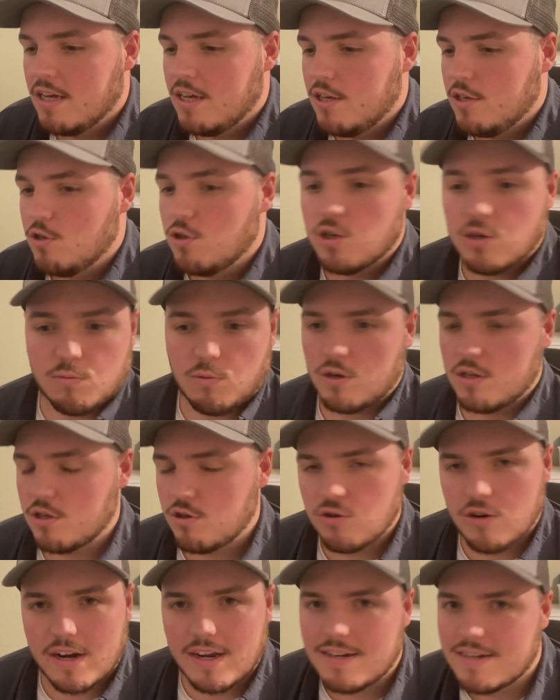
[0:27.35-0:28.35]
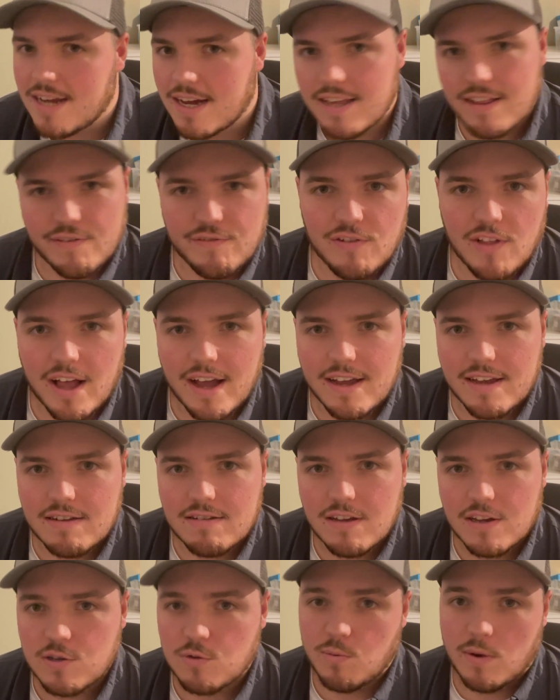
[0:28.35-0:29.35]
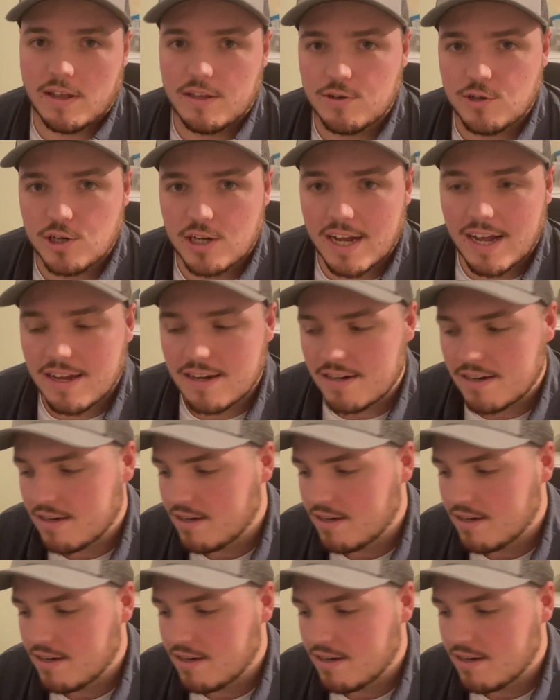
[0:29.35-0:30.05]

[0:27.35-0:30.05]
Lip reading: You just want to try and tie the fly as well as you can.